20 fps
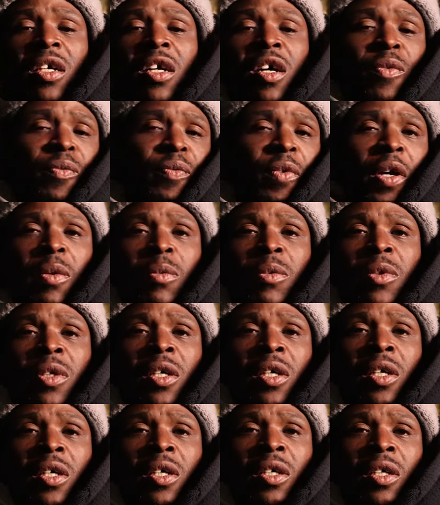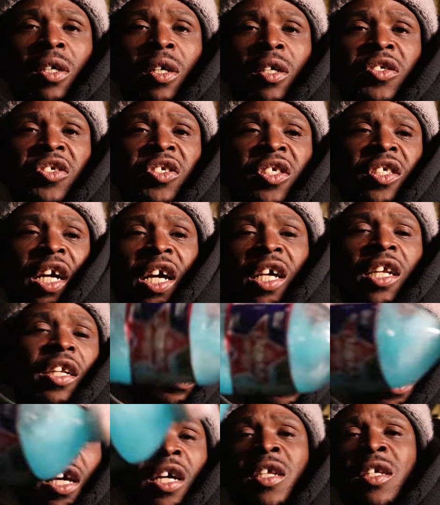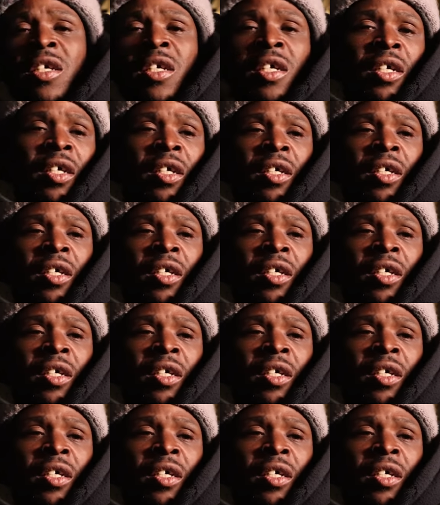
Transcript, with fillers: of her family. And she got a daddy,